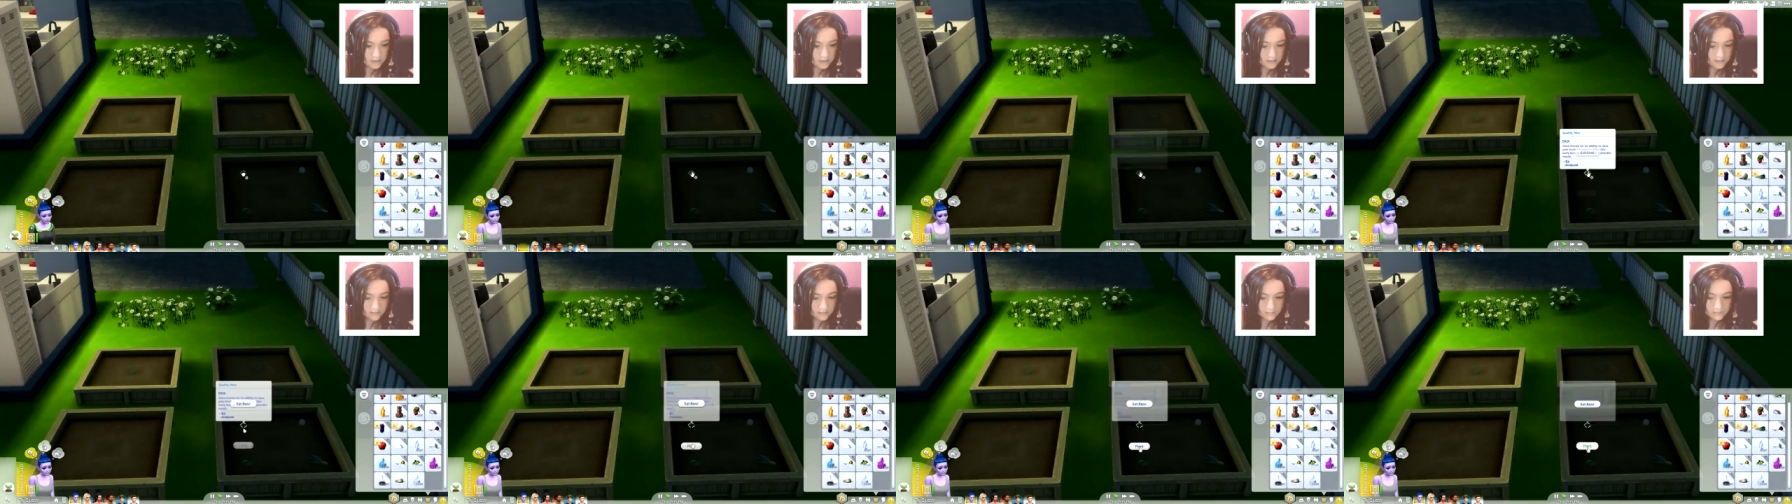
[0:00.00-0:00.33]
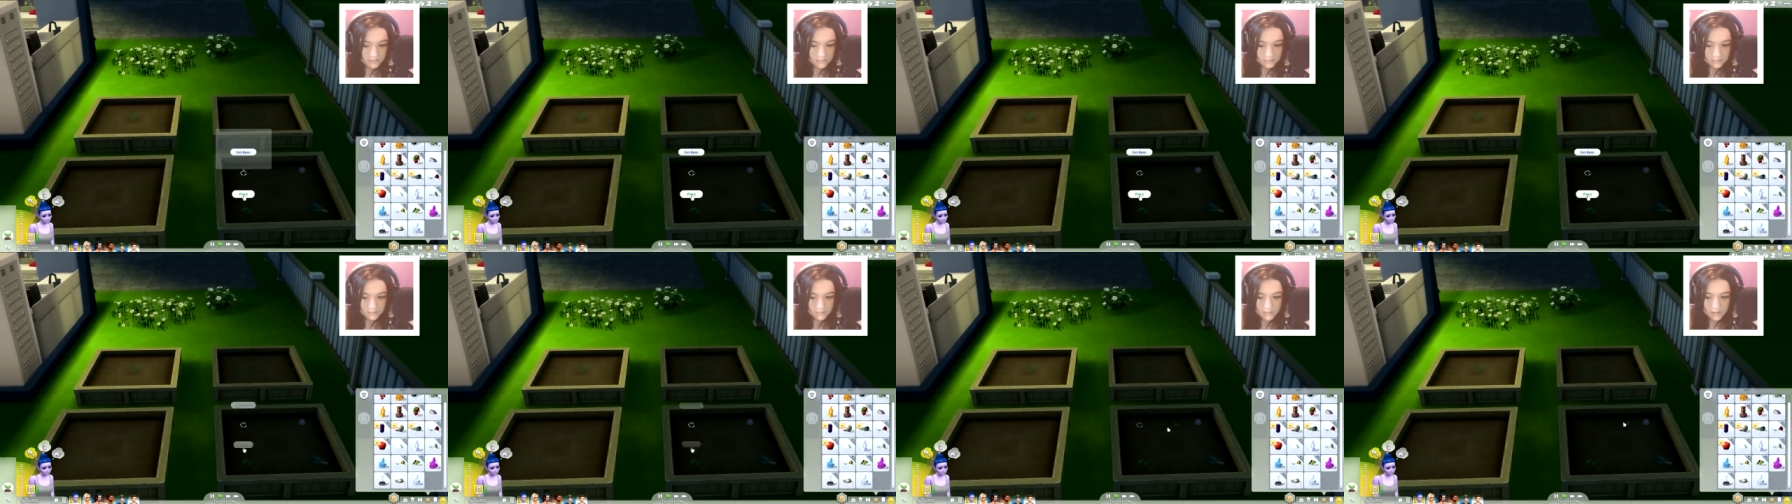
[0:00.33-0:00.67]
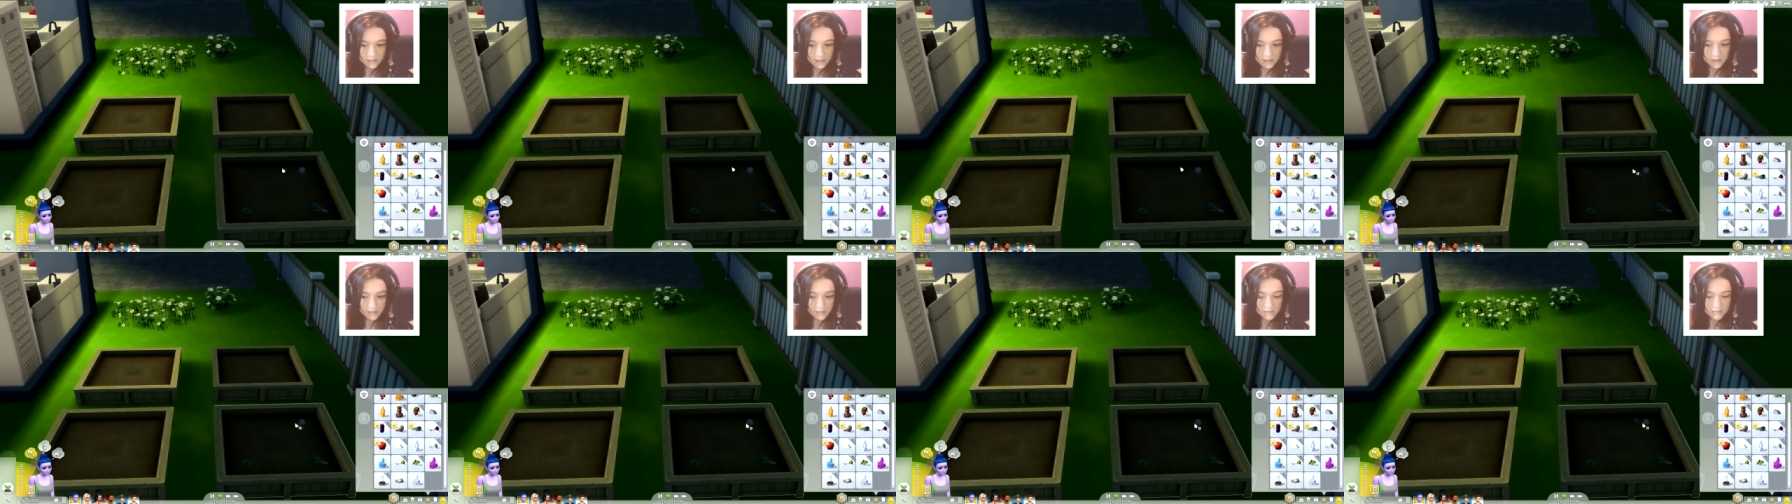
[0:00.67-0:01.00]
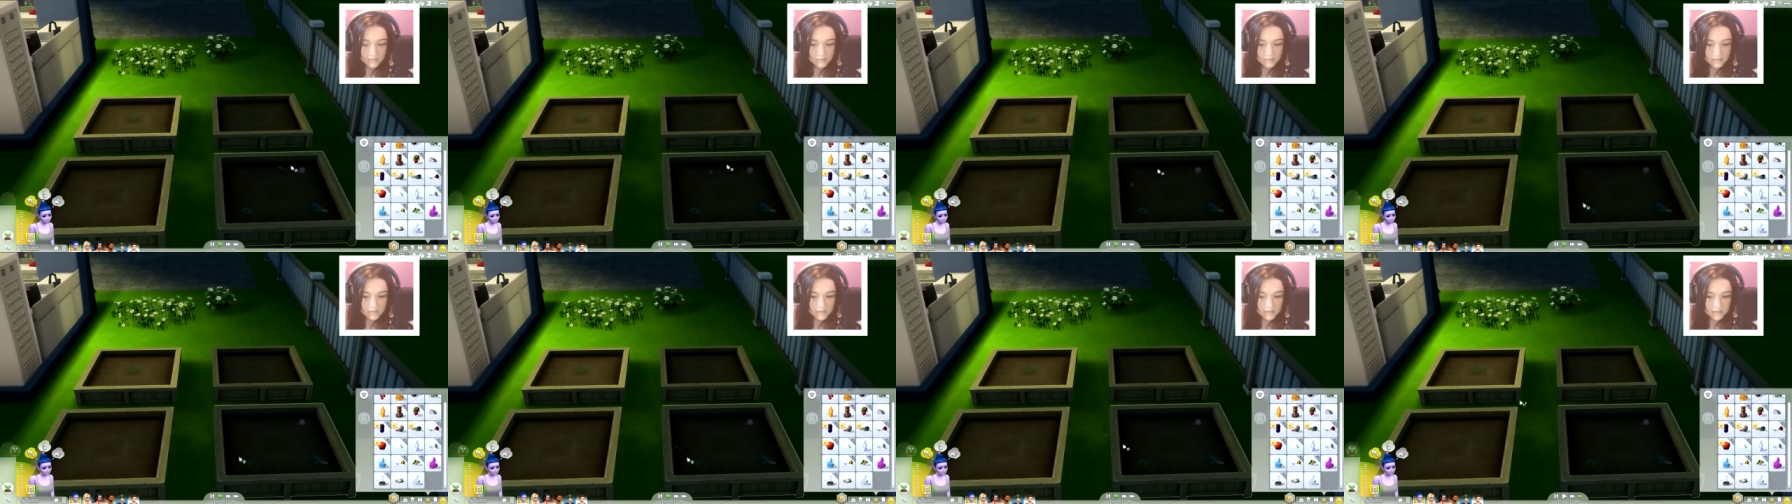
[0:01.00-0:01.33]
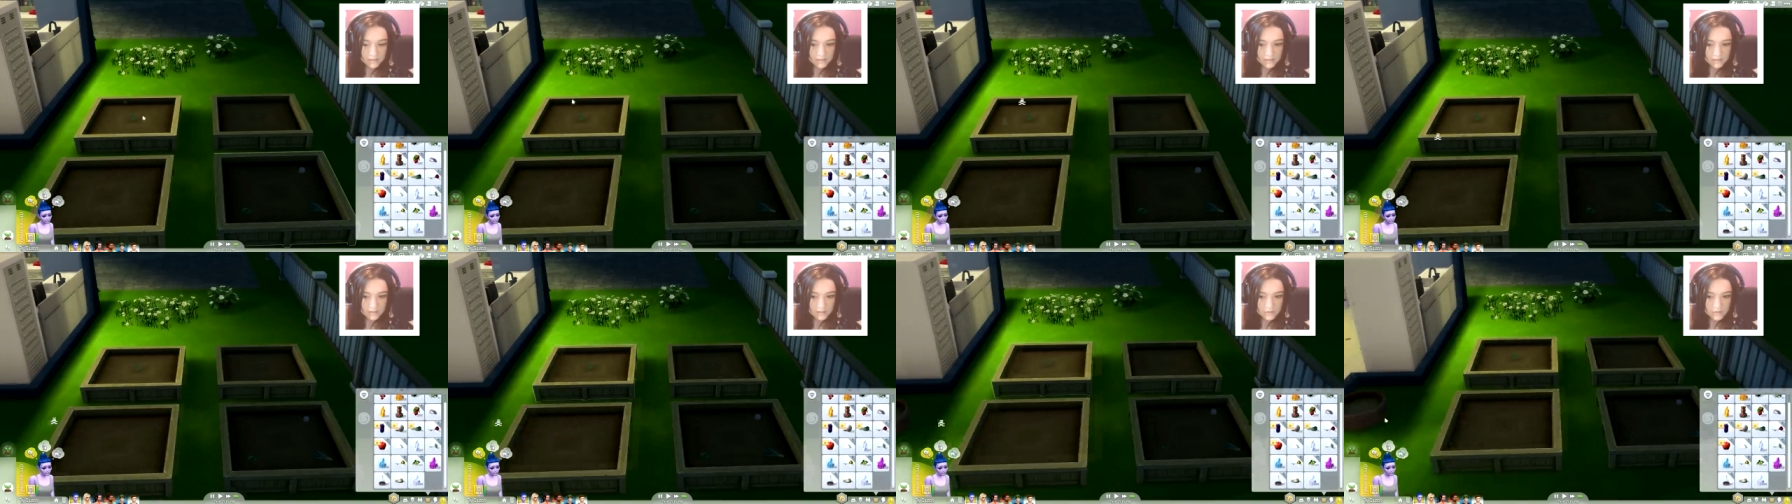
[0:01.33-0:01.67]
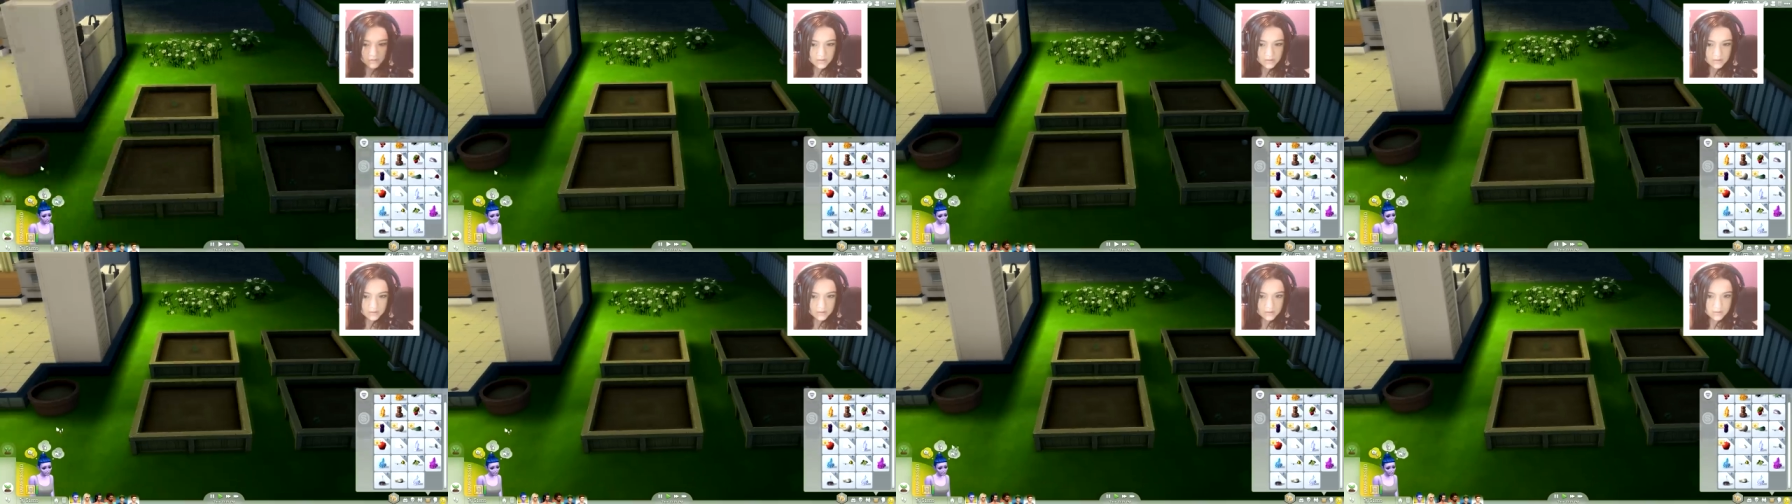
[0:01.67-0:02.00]
plant. Oh,
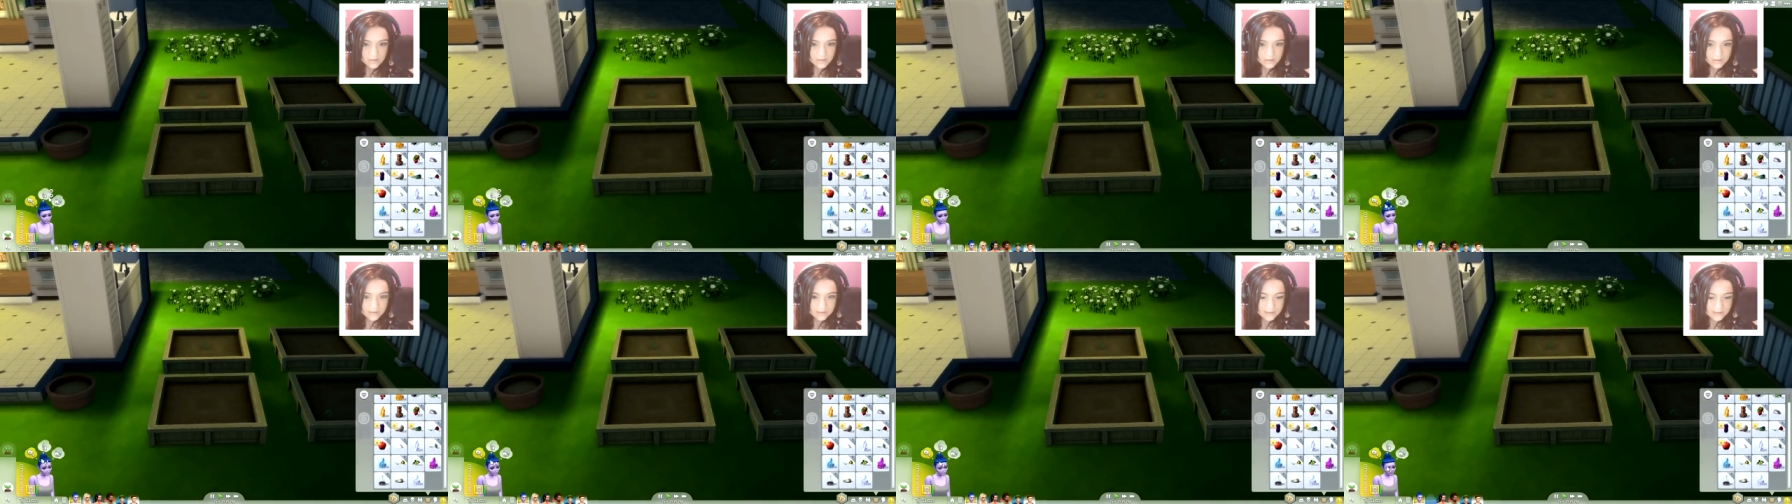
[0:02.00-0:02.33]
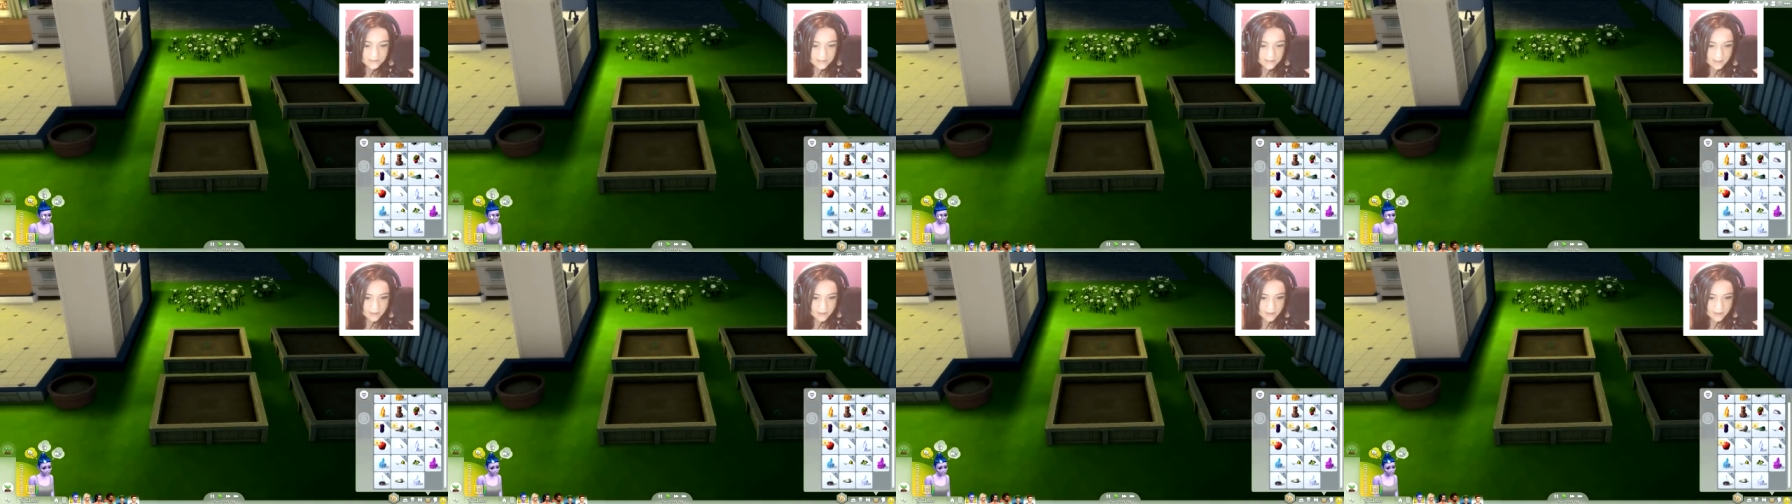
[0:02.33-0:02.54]
she, she only